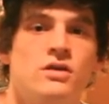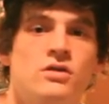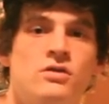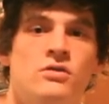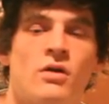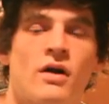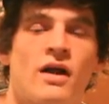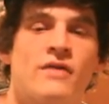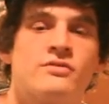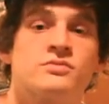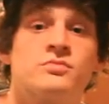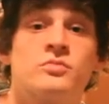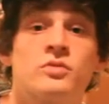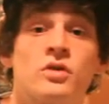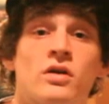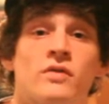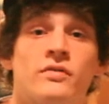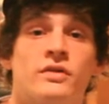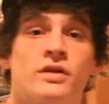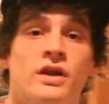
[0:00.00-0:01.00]
you don't have as
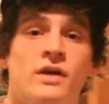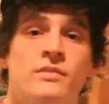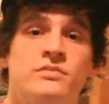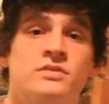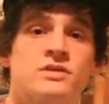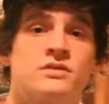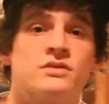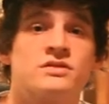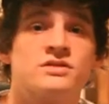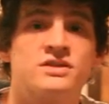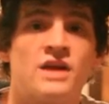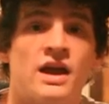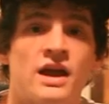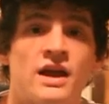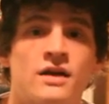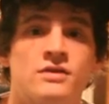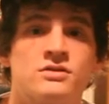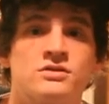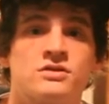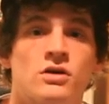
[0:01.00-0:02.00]
good of a lip to
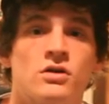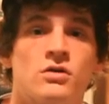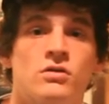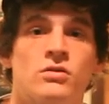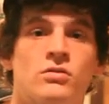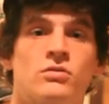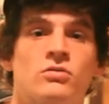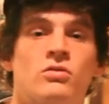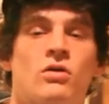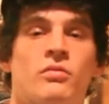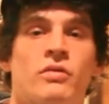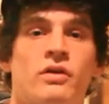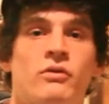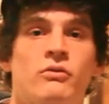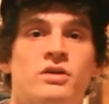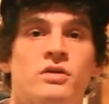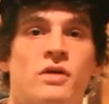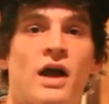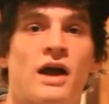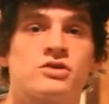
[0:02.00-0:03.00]
stay in, so normally
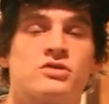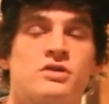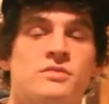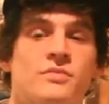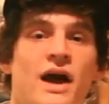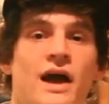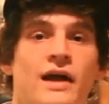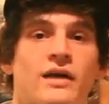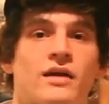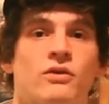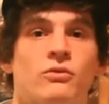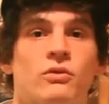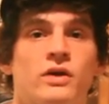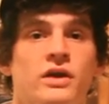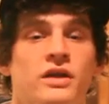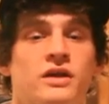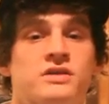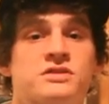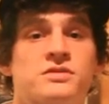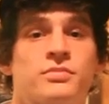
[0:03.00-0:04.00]
when you're actually back in a
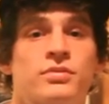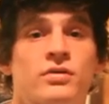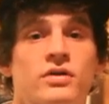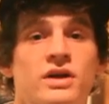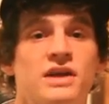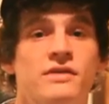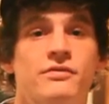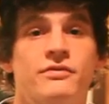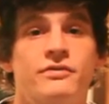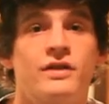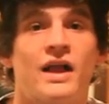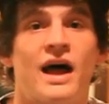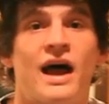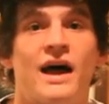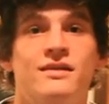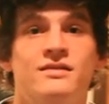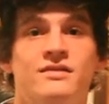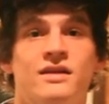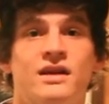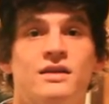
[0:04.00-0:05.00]
wheelie, it's a pretty
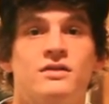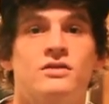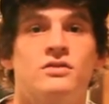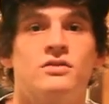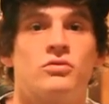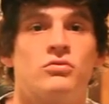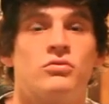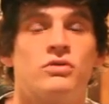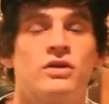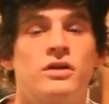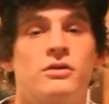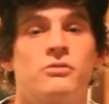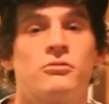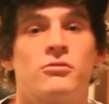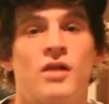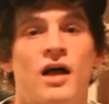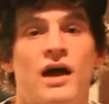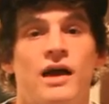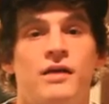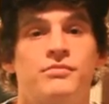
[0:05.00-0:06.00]
flat dent and you're really
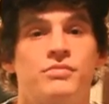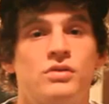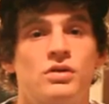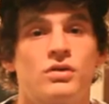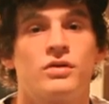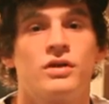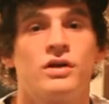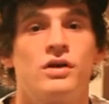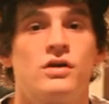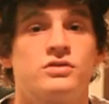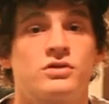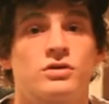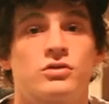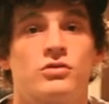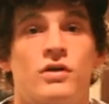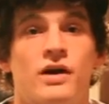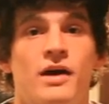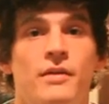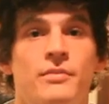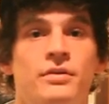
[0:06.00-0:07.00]
relying purely on your
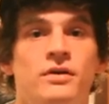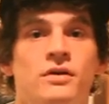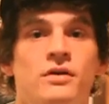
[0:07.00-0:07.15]
grip.